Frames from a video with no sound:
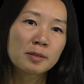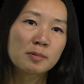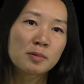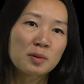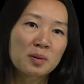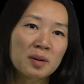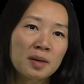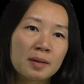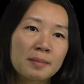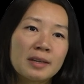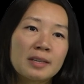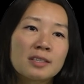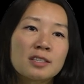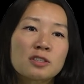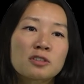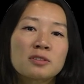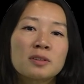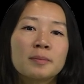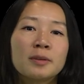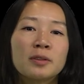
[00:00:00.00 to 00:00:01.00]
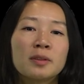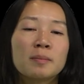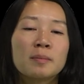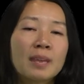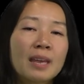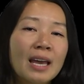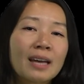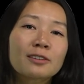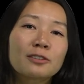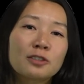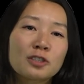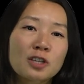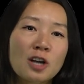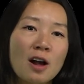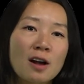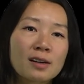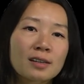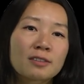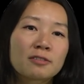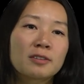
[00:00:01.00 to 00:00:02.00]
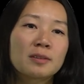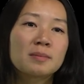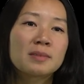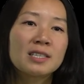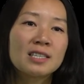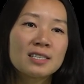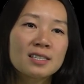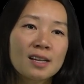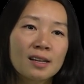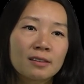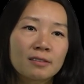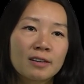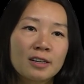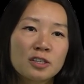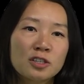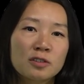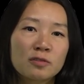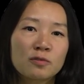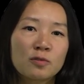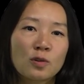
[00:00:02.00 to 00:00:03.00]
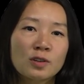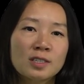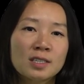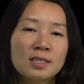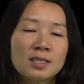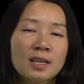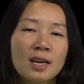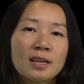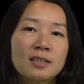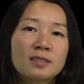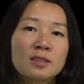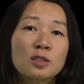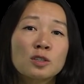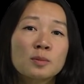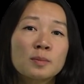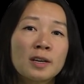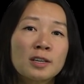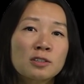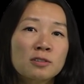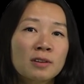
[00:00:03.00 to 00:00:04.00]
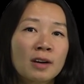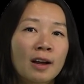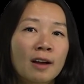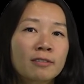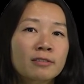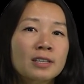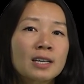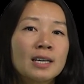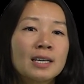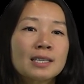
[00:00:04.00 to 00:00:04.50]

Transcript: absorb and distribute the mechanical shock from deceleration forces as the spacecraft